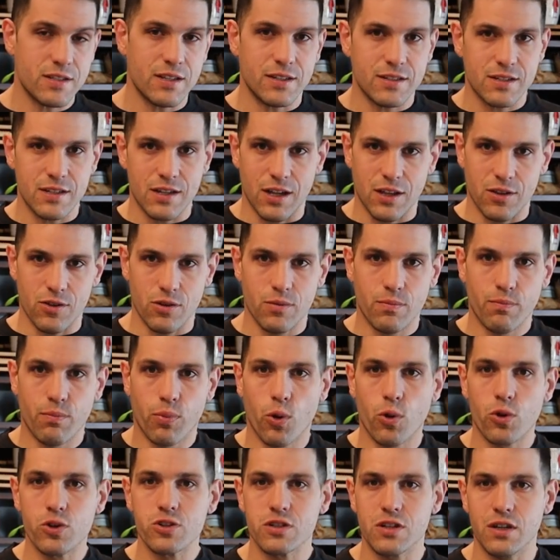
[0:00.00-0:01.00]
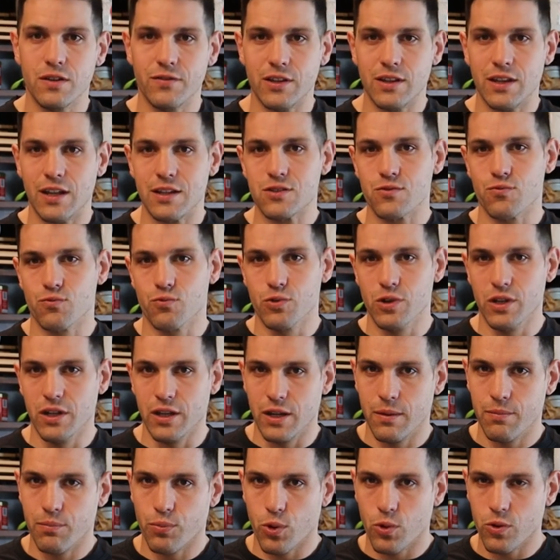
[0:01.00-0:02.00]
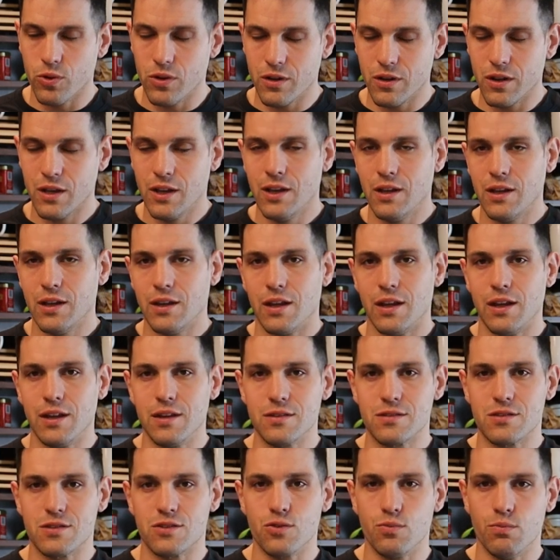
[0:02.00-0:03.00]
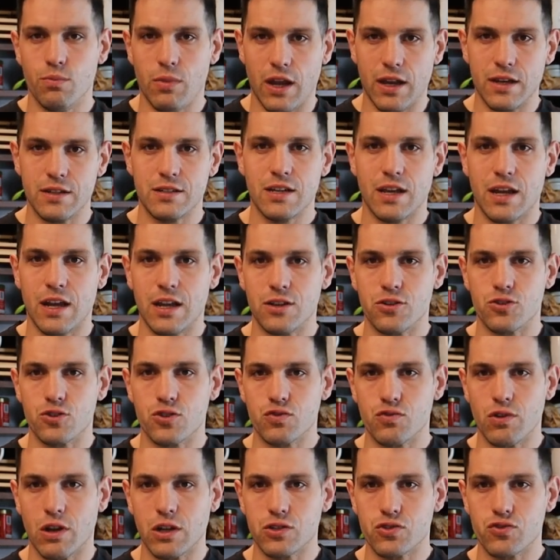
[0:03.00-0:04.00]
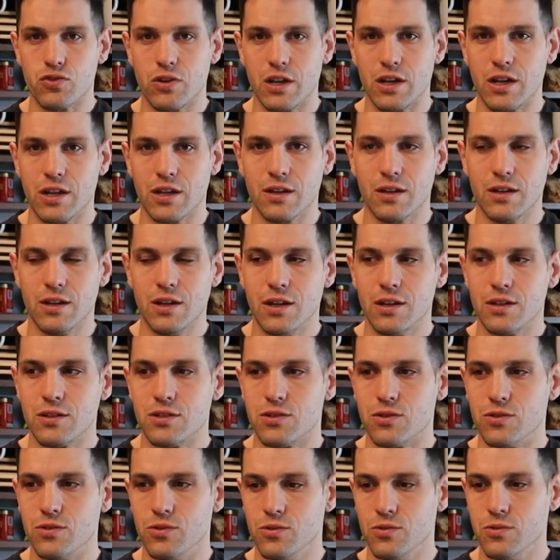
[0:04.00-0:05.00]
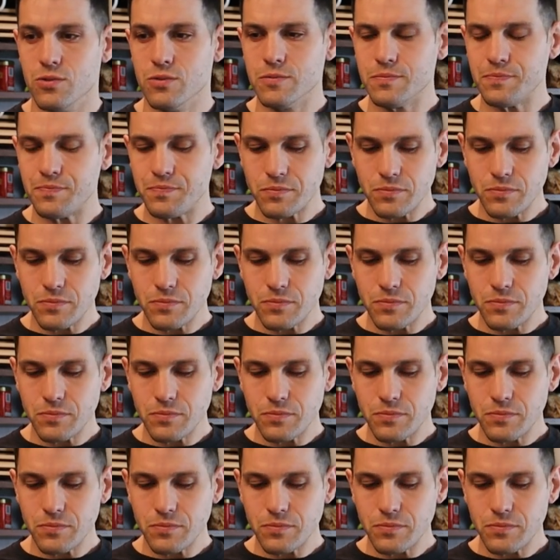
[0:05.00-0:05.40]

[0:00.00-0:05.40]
That's another portion of it that's really important, is to maintain your strength training, to